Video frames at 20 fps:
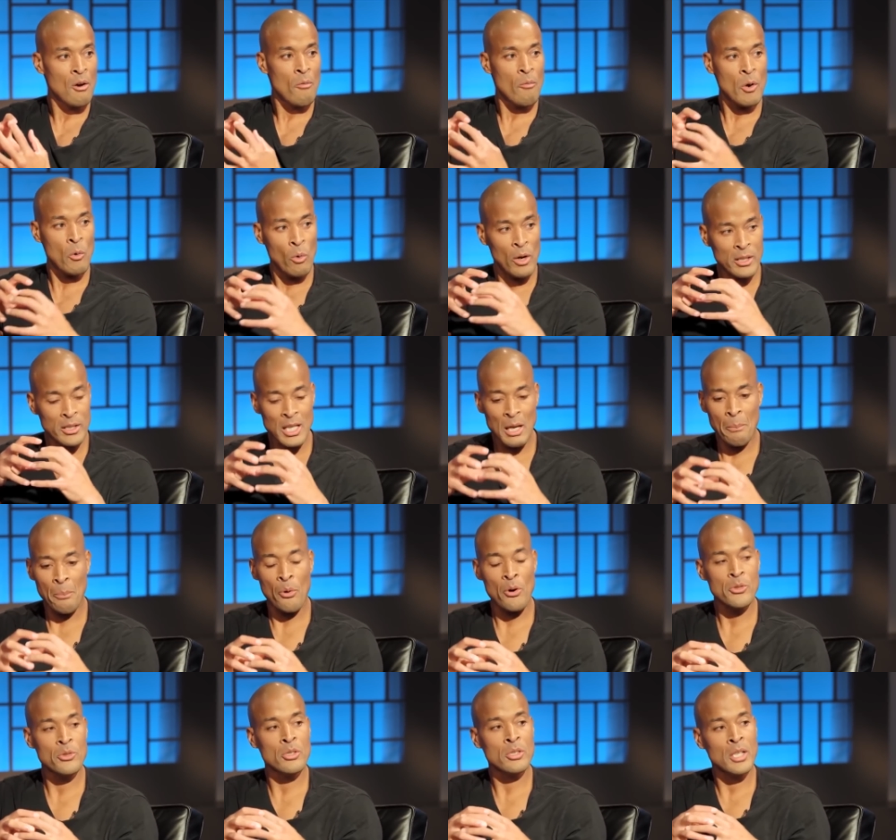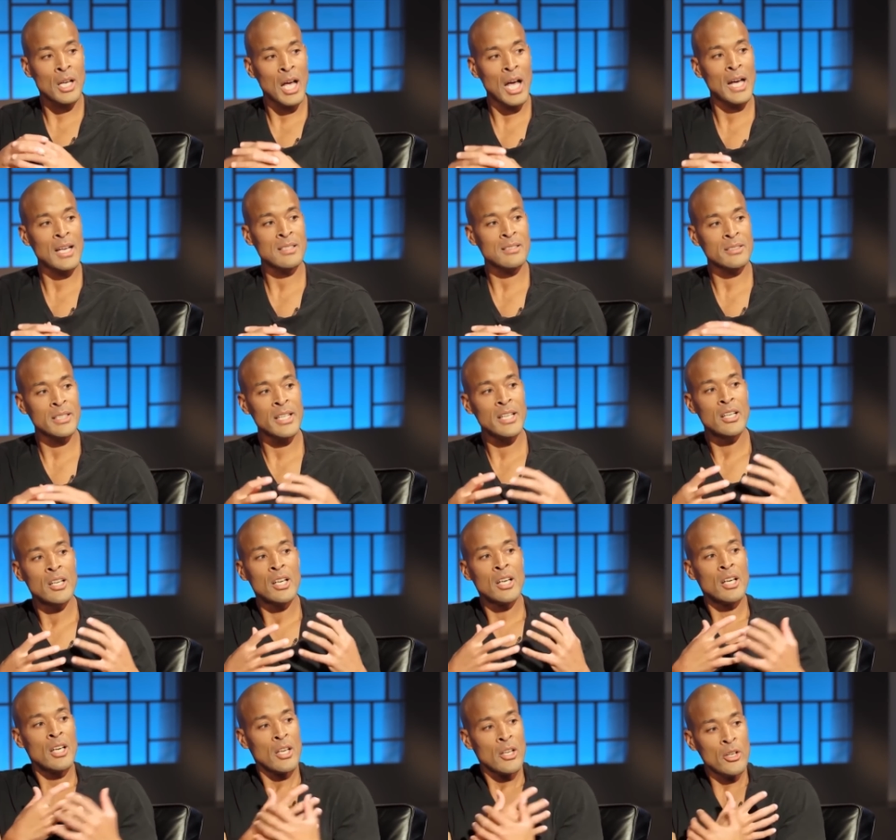We want that person who's constantly,
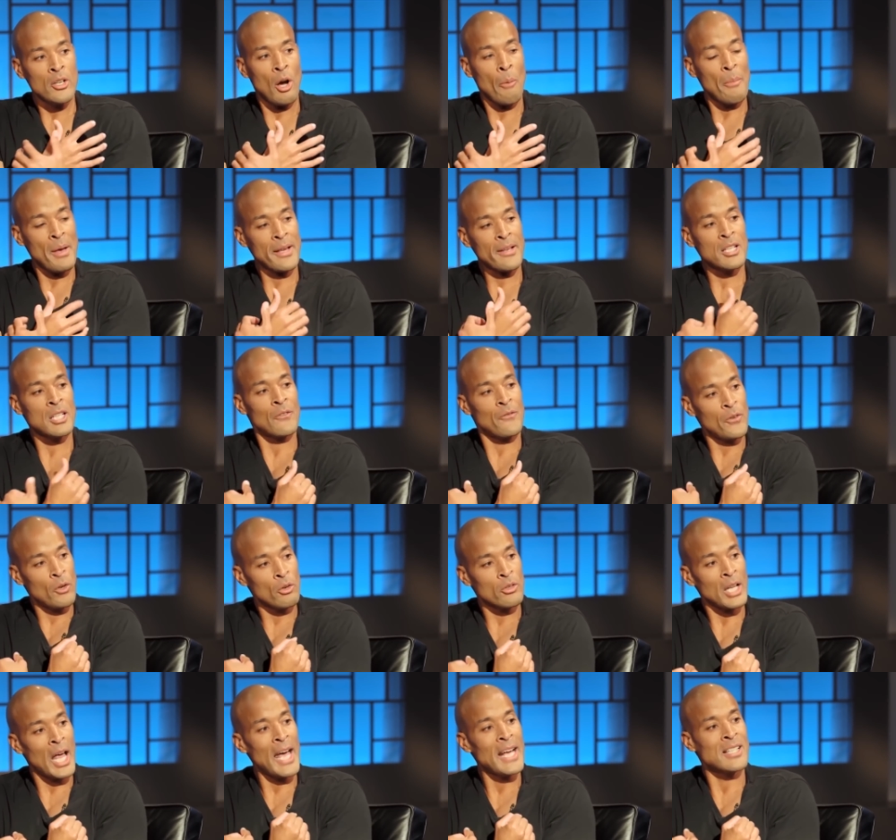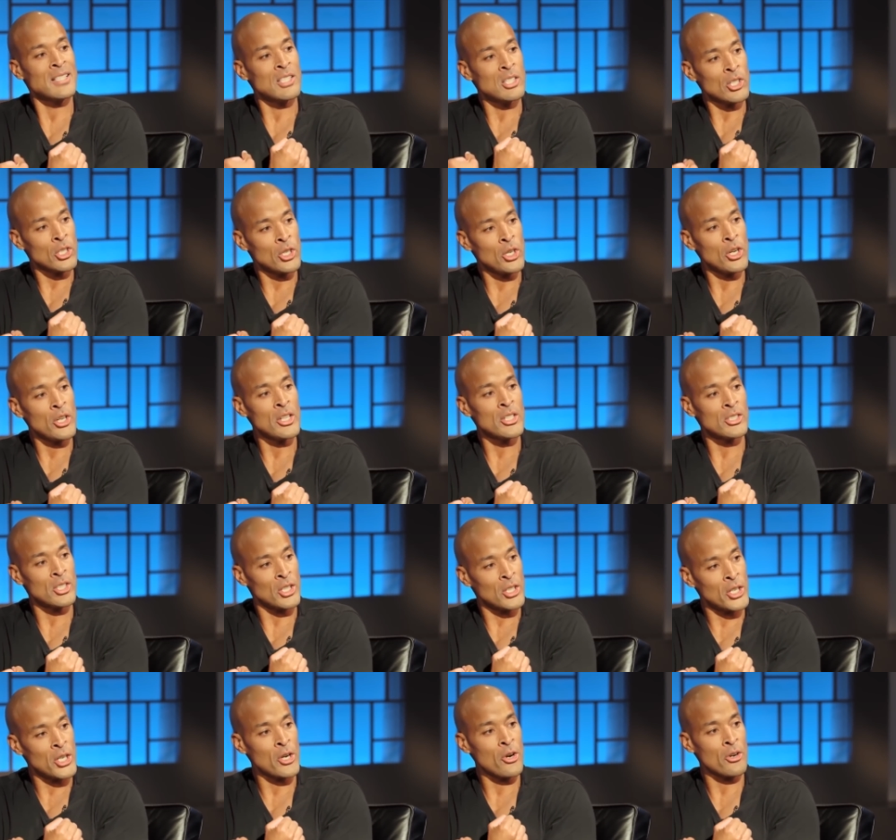you know, making us feel nice and good and
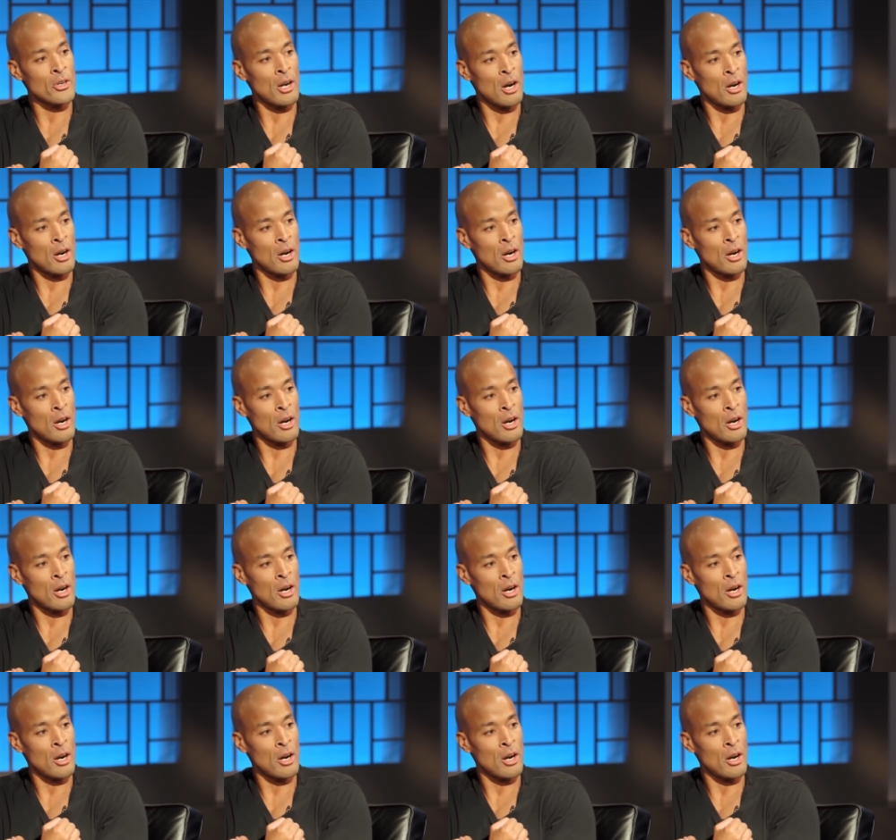secure in